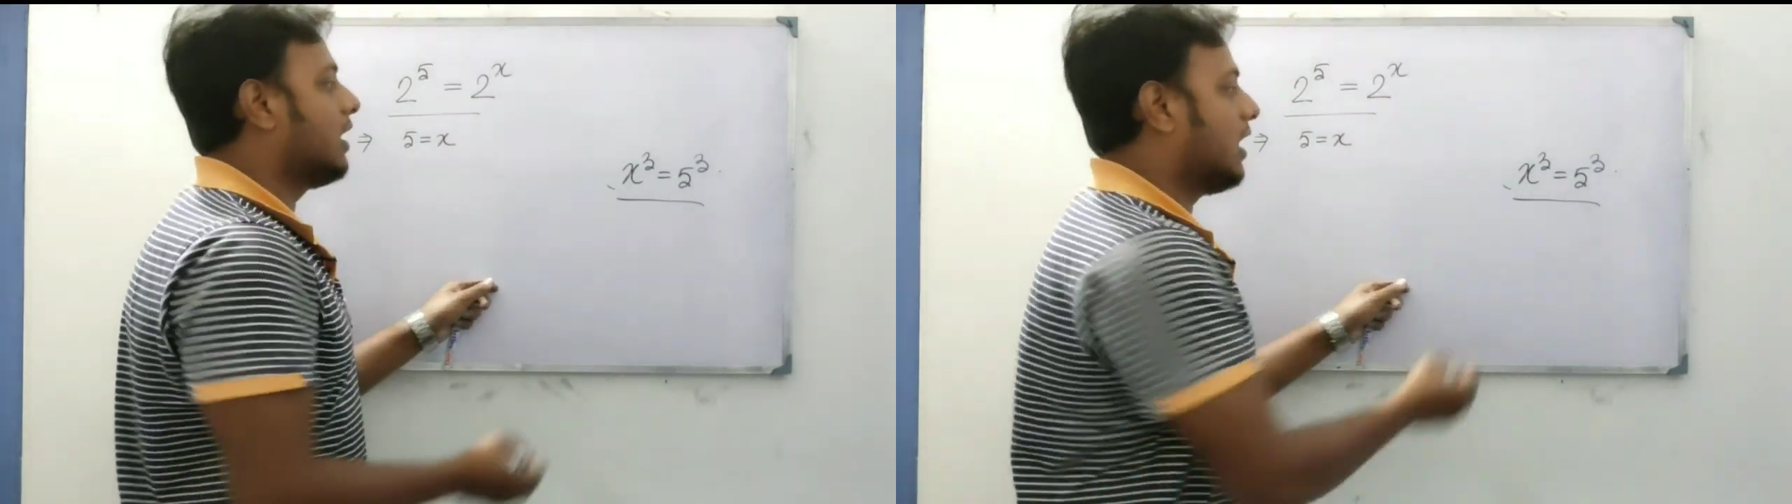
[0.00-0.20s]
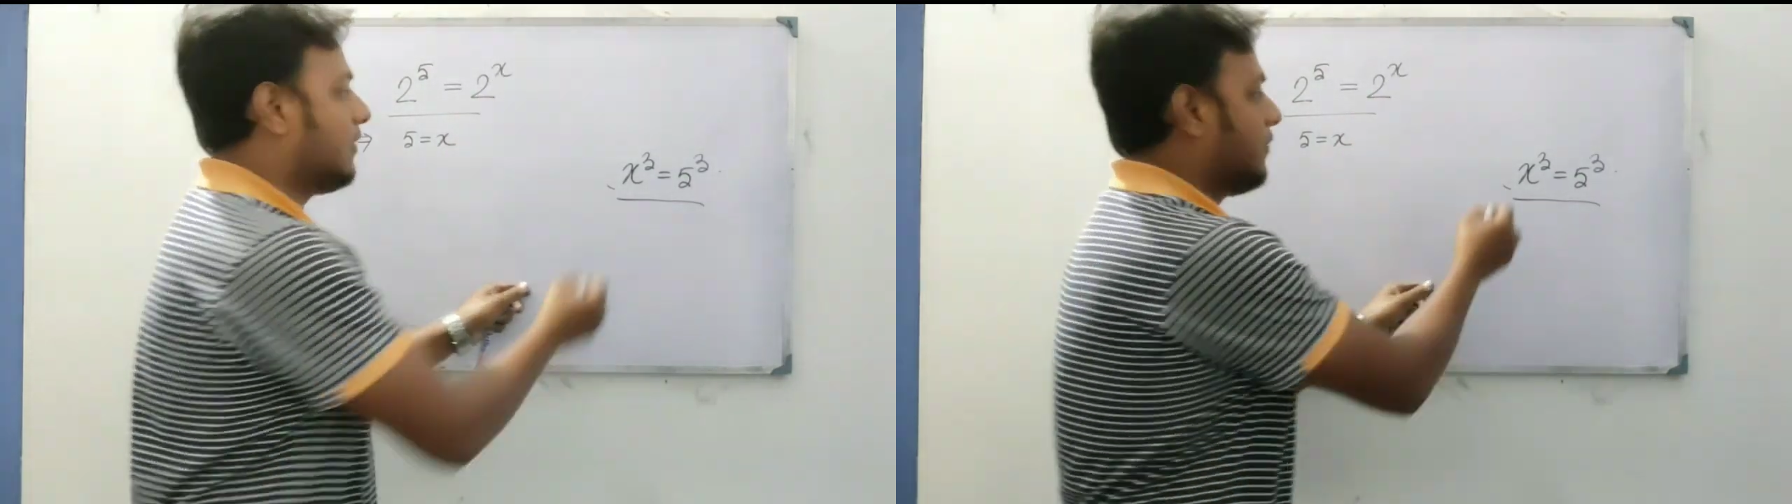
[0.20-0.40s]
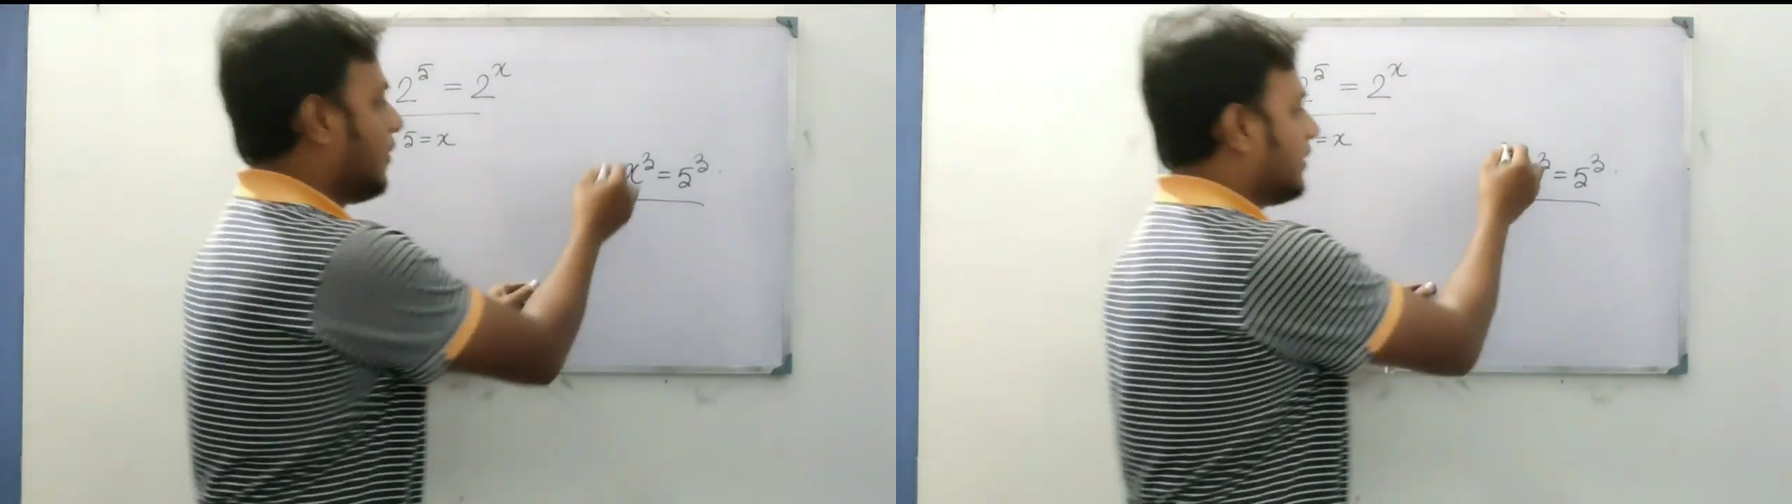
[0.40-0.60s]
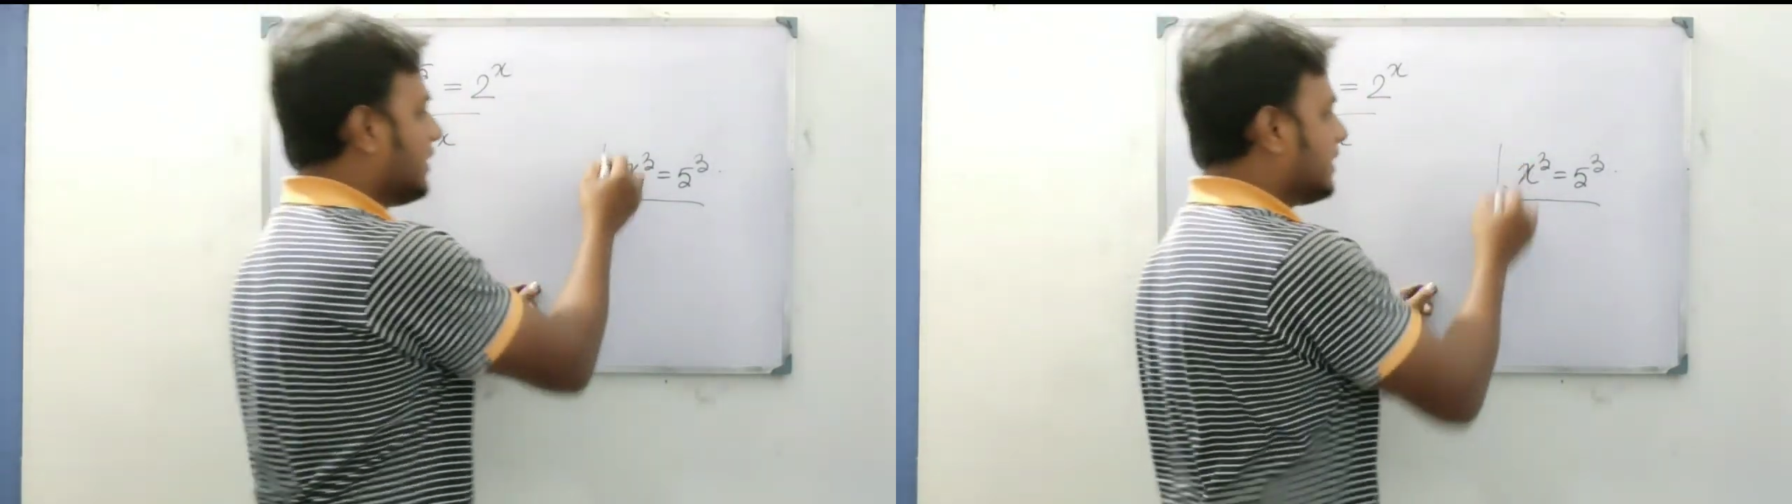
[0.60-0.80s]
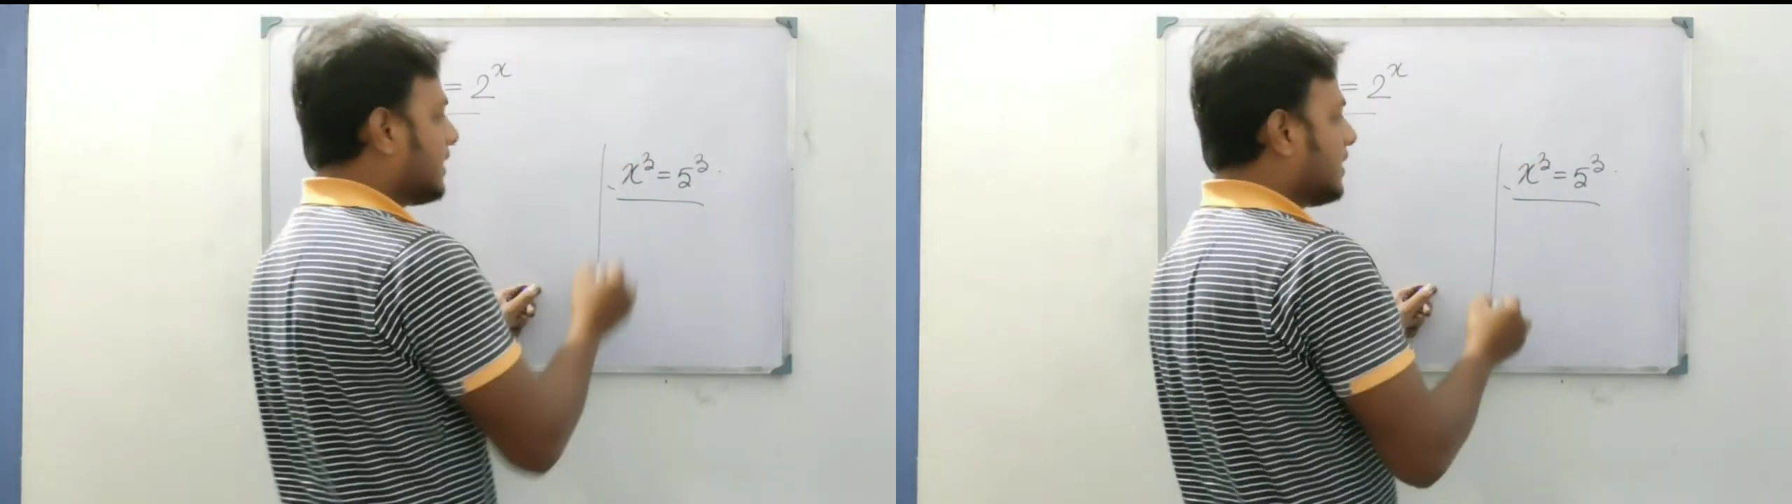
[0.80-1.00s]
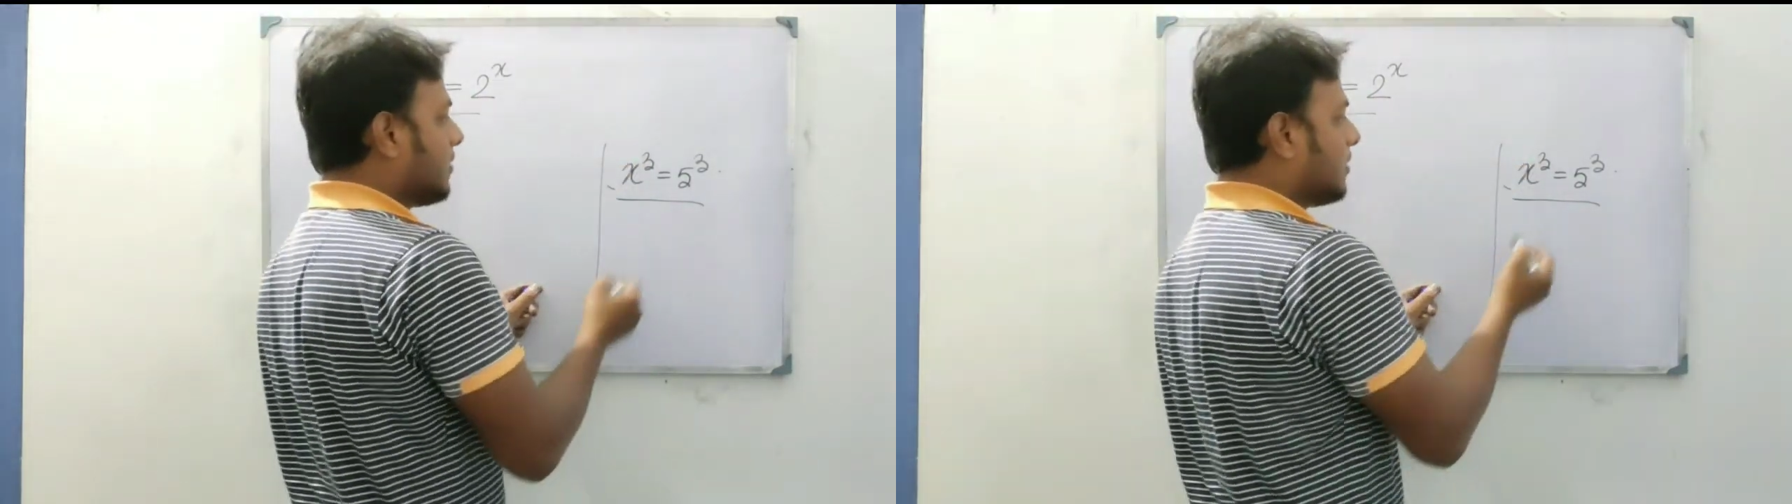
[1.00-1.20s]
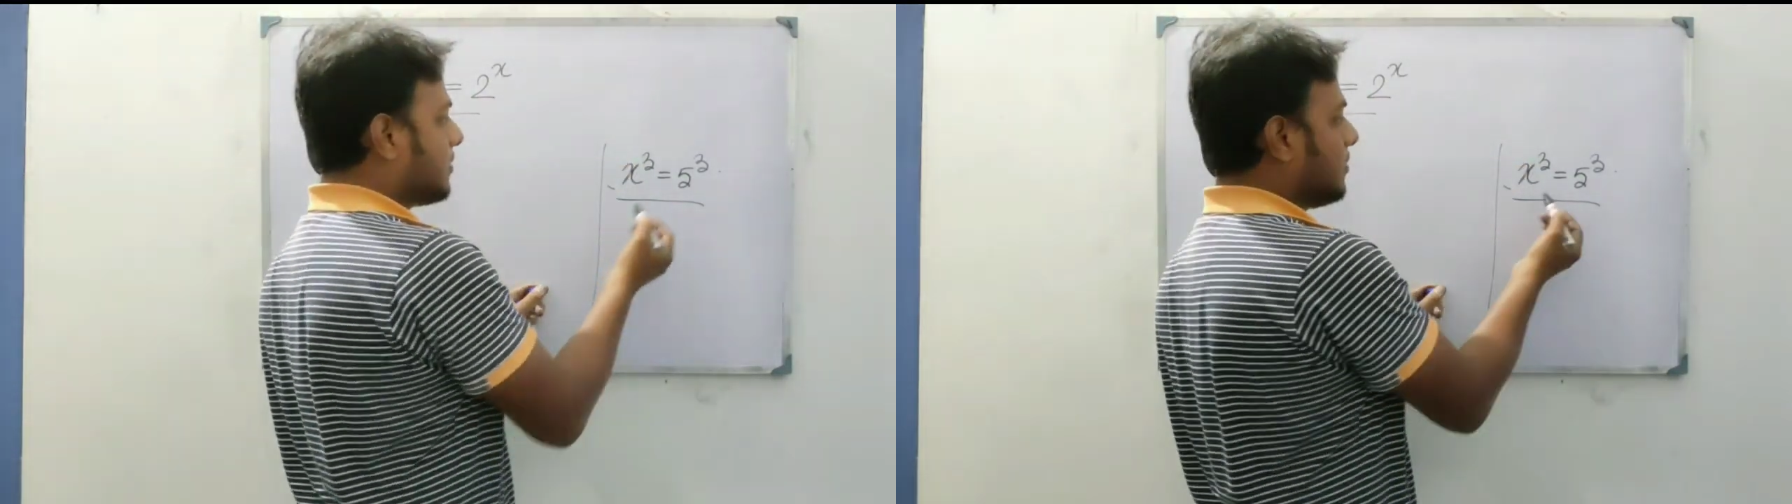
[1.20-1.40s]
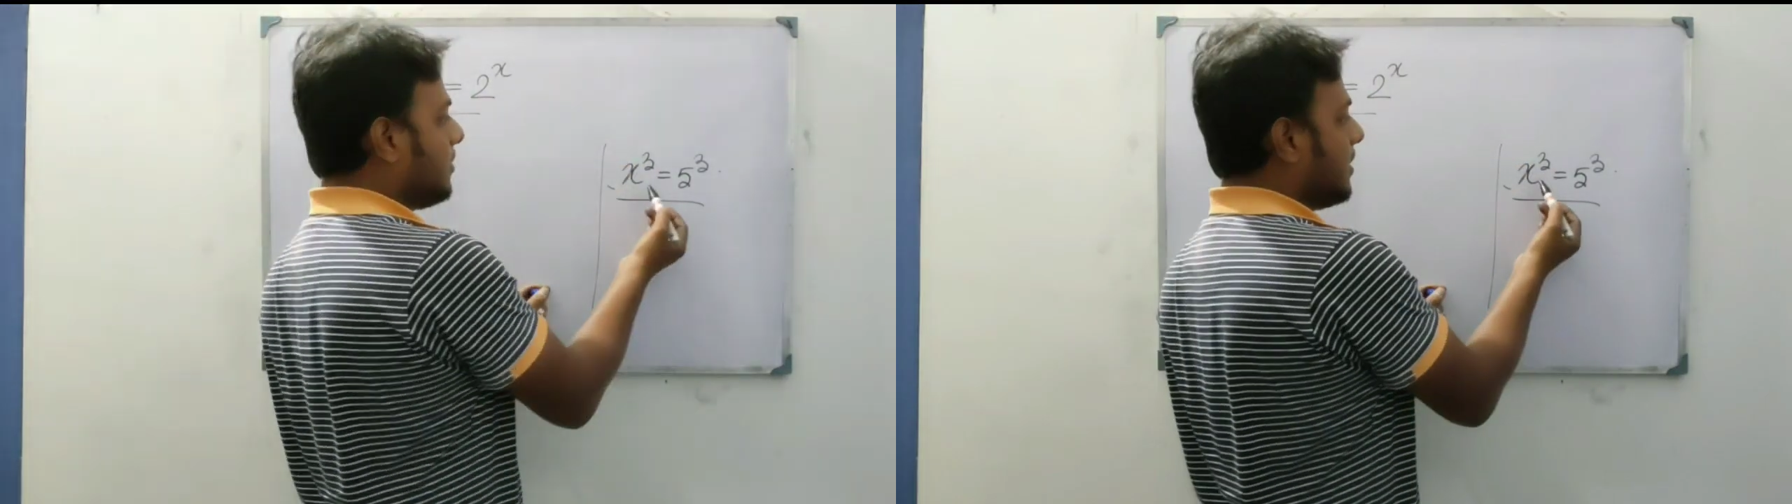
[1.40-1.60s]
And for this case
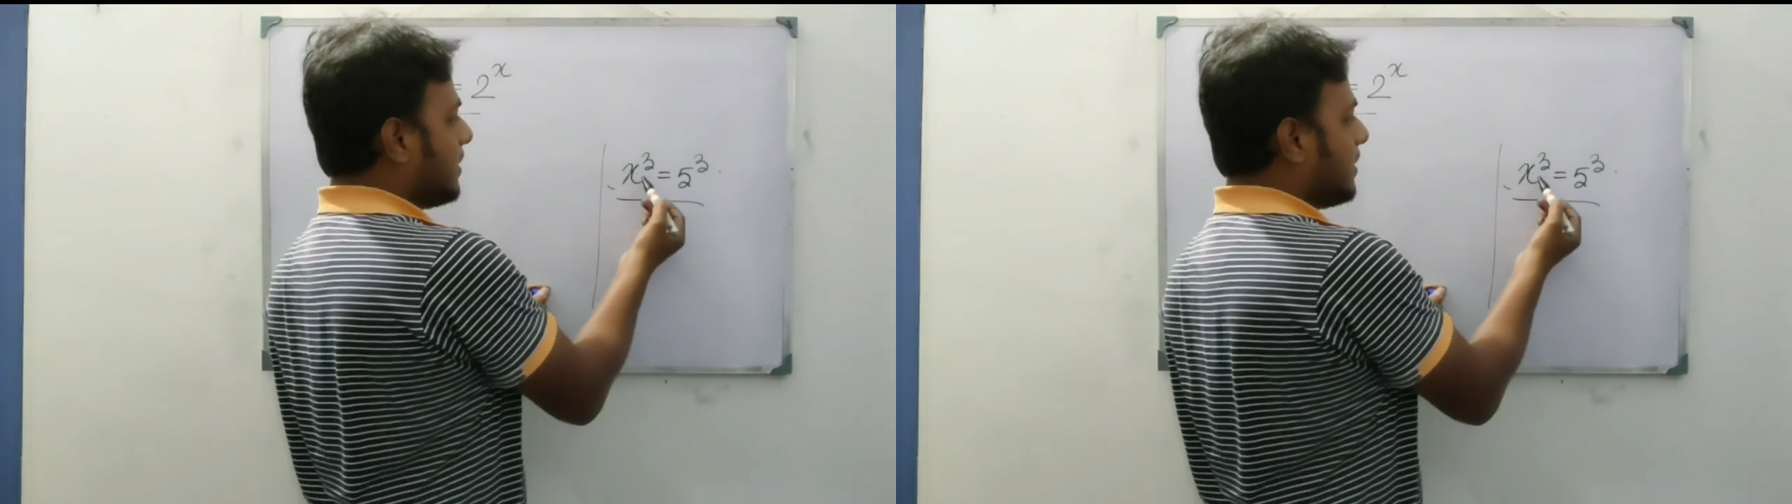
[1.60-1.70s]
also,